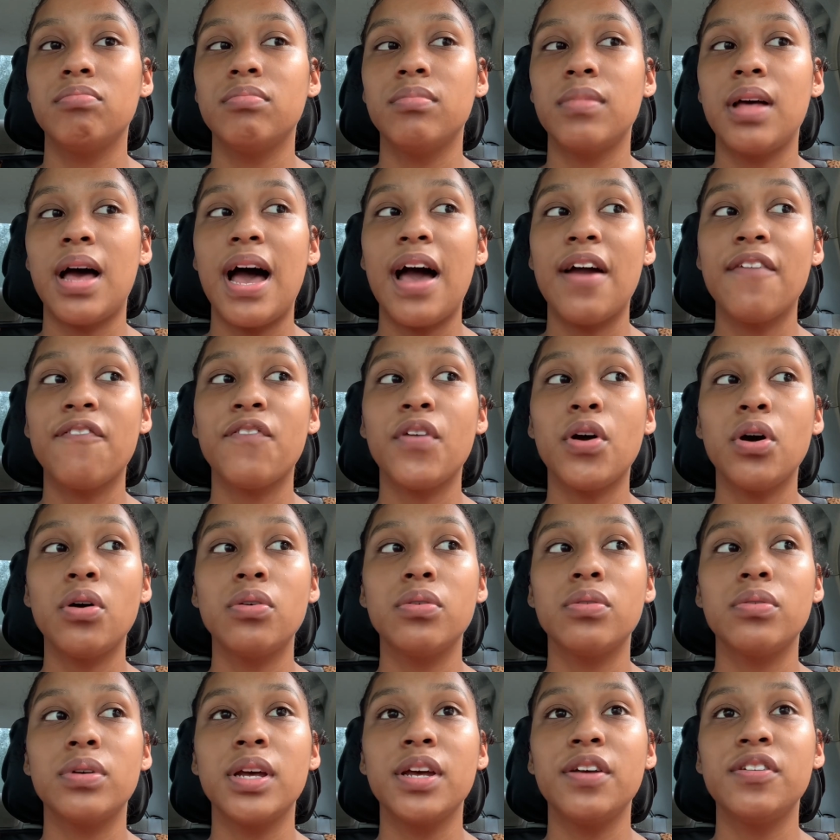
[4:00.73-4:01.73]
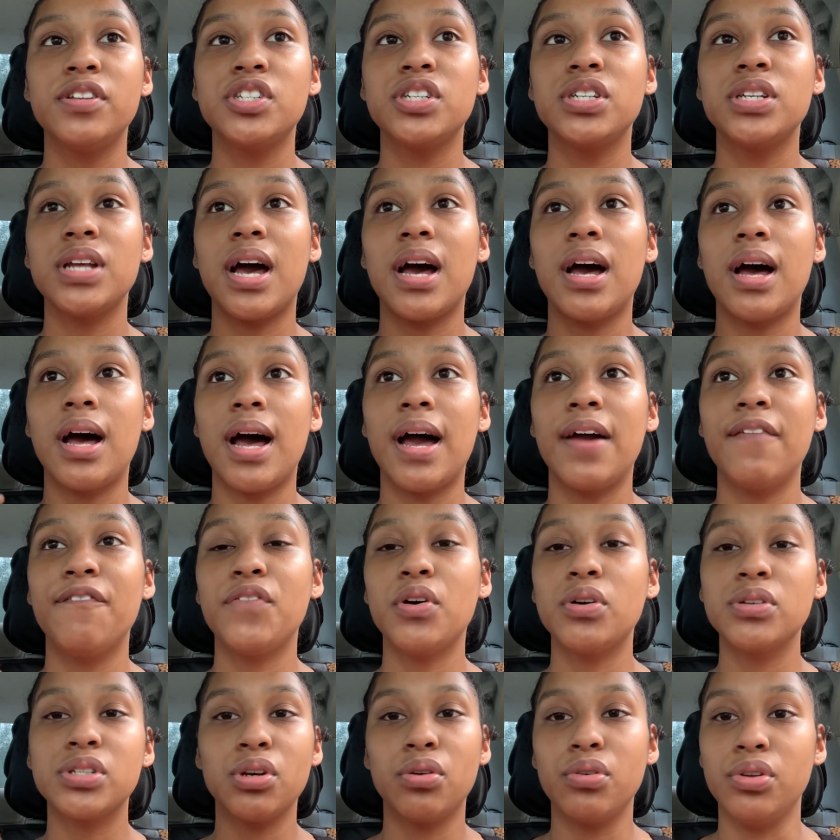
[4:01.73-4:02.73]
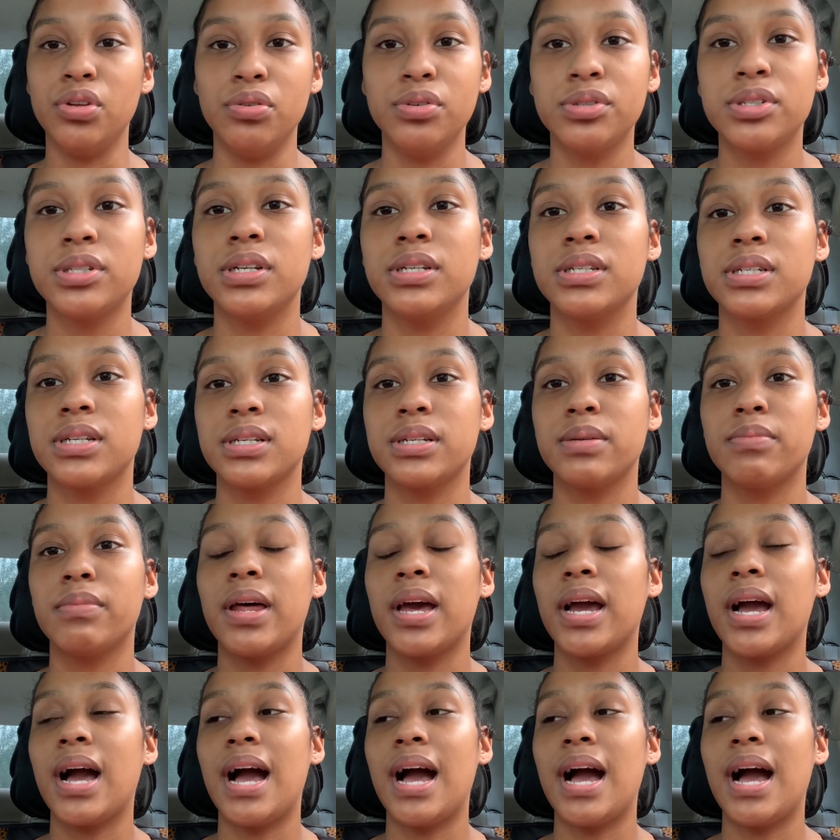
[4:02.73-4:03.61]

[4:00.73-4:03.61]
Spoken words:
so useless because I'm like,